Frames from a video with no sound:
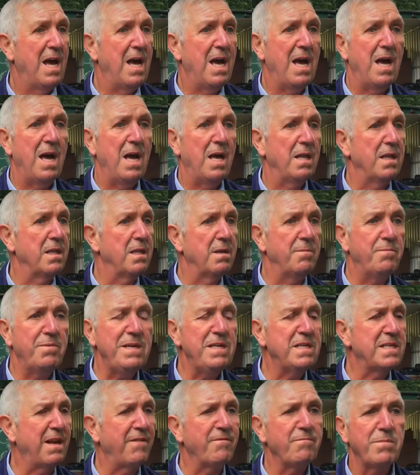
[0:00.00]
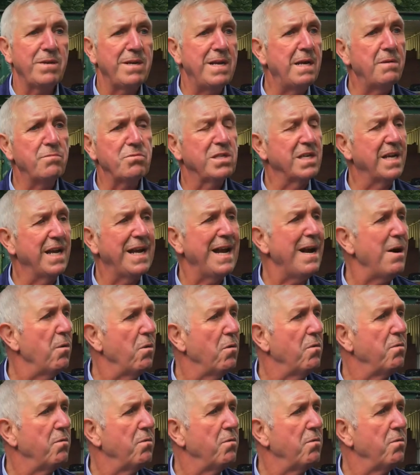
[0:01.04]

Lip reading: and the bees haven't been able to get out.